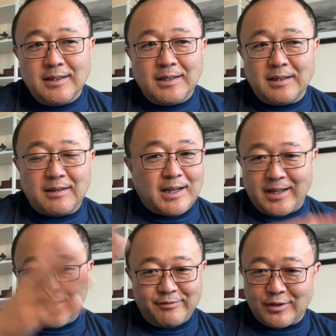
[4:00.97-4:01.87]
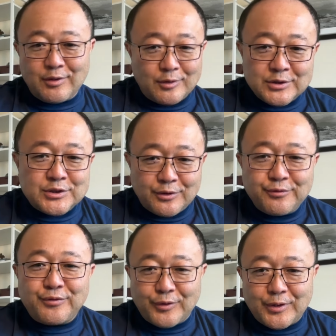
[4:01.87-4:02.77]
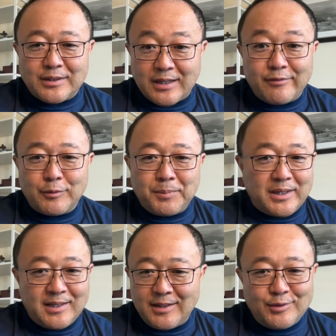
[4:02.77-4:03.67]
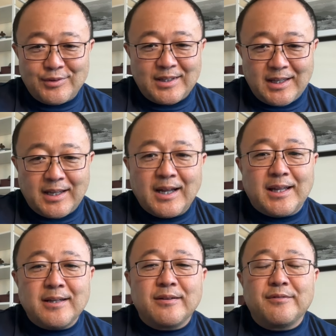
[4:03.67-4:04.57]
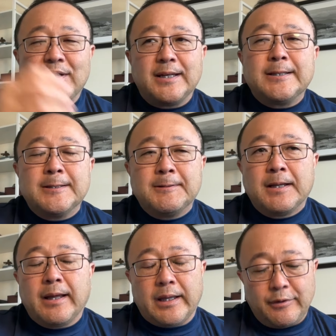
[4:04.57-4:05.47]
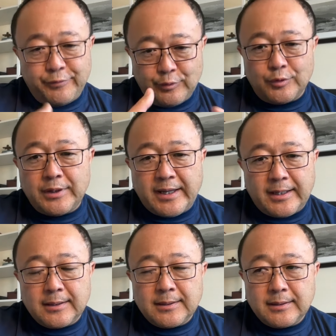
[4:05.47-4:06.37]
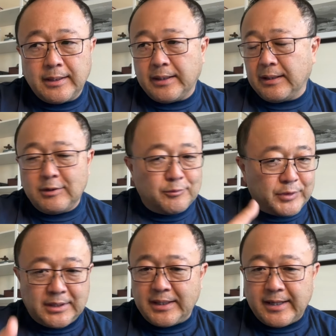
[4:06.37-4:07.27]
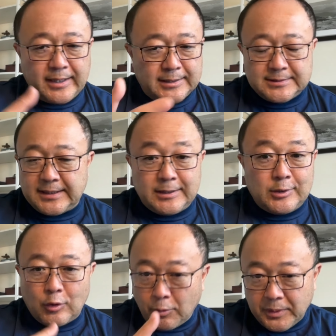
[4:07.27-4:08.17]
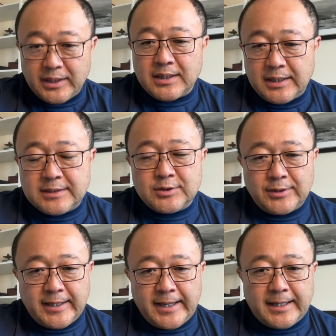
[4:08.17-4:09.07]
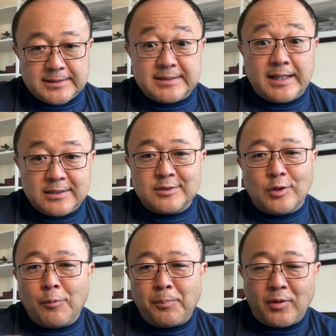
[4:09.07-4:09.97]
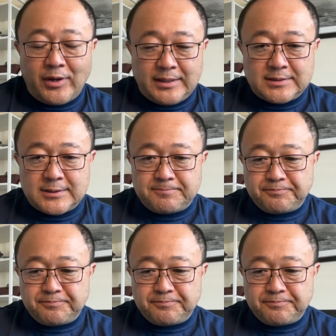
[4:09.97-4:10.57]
I have a solution for travel planning using AI, right? And if you do that and you run the ads and nobody clicks on the ads, there is no point